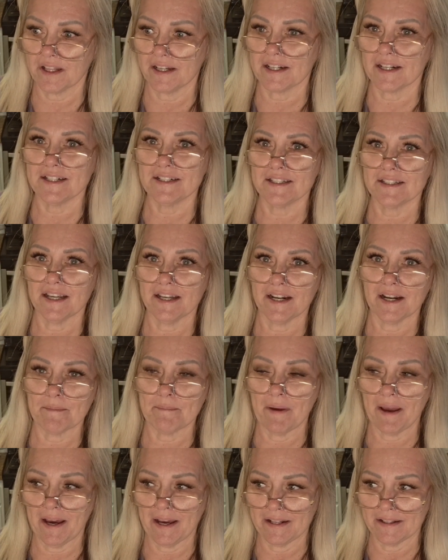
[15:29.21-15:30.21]
like I said,
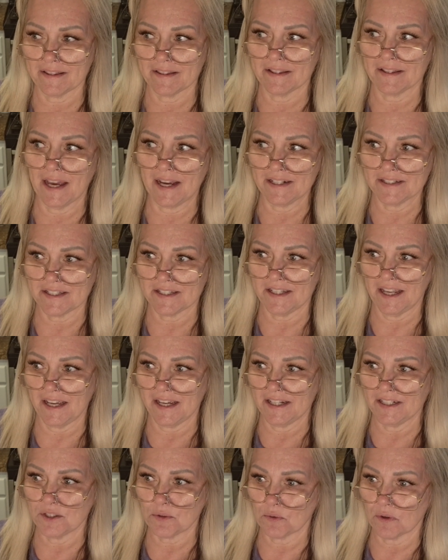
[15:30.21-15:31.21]
I'm at that
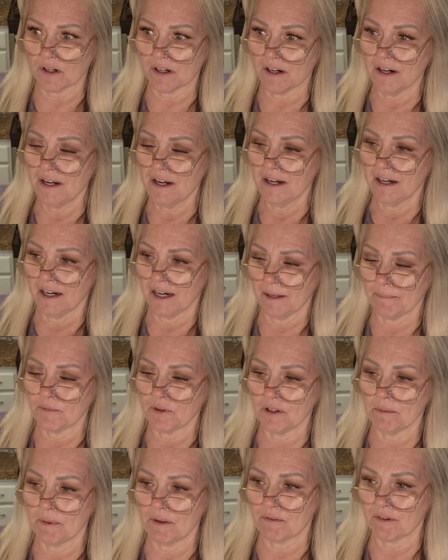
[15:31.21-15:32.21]
stage where I'm
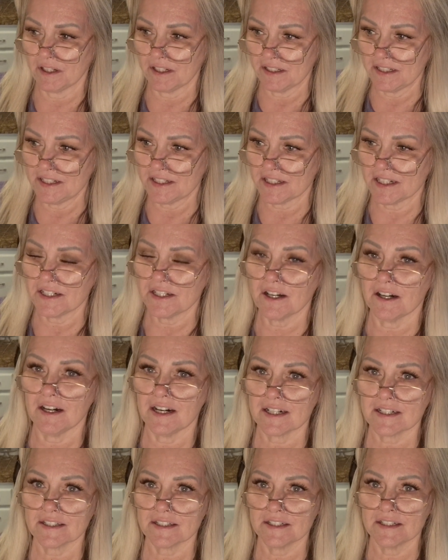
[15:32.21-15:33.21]
going to be releasing
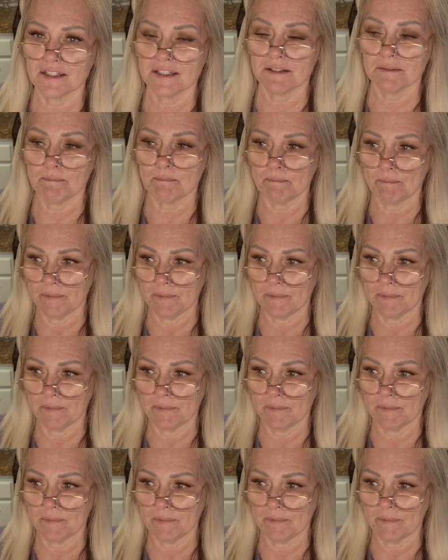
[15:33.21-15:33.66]
toxins